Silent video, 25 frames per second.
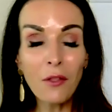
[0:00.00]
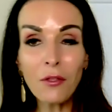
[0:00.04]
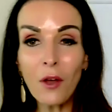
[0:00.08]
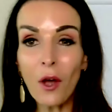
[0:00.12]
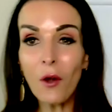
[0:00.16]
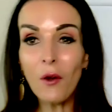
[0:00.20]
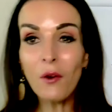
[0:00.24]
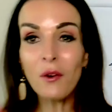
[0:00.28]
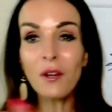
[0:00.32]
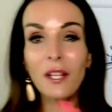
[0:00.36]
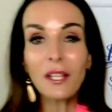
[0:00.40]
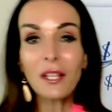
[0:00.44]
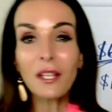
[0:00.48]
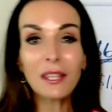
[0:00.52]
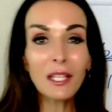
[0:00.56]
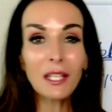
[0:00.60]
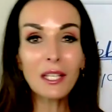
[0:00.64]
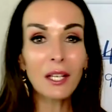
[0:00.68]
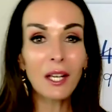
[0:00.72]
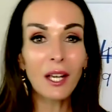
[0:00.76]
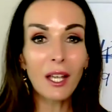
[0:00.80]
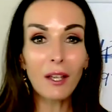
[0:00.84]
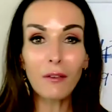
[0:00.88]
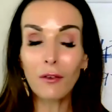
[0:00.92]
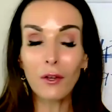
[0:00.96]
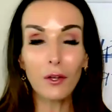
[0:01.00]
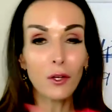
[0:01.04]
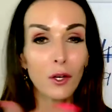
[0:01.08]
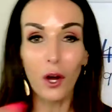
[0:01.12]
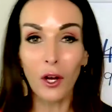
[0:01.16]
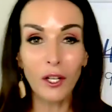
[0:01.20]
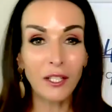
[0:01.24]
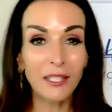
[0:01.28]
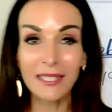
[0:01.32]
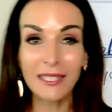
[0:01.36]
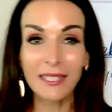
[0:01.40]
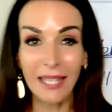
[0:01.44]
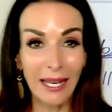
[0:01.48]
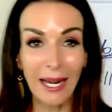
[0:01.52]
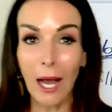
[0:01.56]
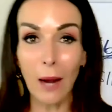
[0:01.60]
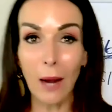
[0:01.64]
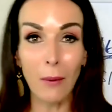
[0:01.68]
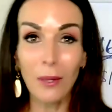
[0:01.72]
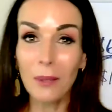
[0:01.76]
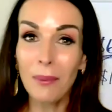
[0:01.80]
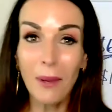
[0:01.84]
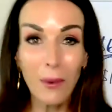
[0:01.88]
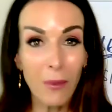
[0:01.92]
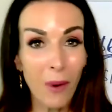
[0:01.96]
The only thing, if you're not scared,
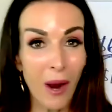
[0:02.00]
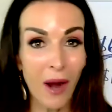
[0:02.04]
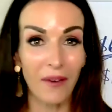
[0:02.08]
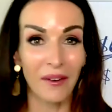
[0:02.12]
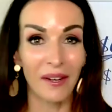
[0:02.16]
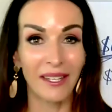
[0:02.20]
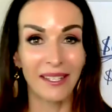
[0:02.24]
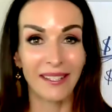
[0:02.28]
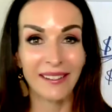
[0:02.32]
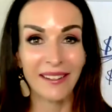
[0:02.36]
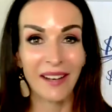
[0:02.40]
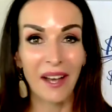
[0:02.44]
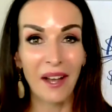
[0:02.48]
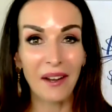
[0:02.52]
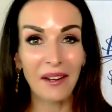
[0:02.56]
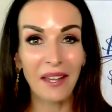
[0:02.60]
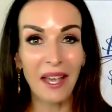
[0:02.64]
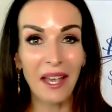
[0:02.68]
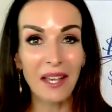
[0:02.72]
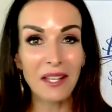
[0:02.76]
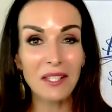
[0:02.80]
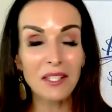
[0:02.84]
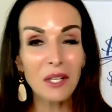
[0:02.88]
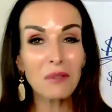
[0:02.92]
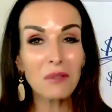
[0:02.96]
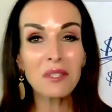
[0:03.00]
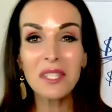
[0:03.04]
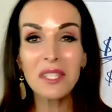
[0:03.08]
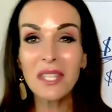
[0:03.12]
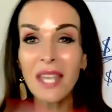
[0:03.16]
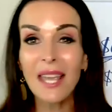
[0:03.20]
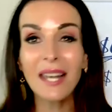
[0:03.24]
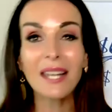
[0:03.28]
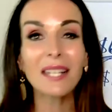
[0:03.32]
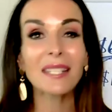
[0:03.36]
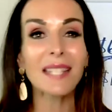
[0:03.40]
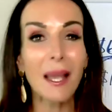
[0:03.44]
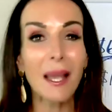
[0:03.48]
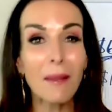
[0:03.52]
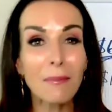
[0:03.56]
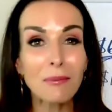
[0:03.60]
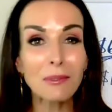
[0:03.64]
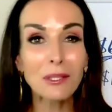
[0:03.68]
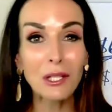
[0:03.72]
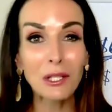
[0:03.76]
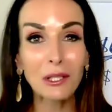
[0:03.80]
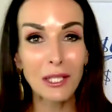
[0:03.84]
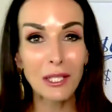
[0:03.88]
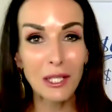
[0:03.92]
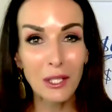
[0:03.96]
I would be worried, okay? So scared is
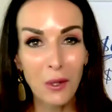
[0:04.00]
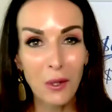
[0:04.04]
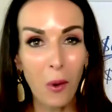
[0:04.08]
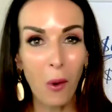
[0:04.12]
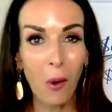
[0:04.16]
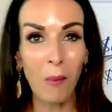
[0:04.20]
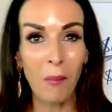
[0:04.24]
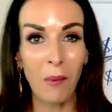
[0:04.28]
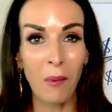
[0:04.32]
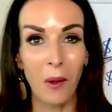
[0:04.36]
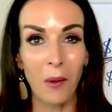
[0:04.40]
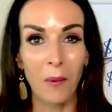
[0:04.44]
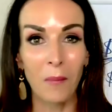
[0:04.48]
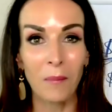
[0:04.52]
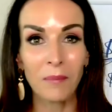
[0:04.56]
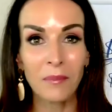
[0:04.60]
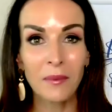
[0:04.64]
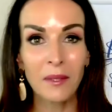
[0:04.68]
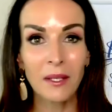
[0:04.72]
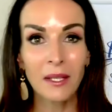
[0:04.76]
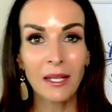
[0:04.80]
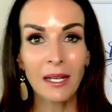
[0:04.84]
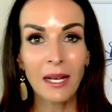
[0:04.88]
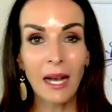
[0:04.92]
absolutely normal.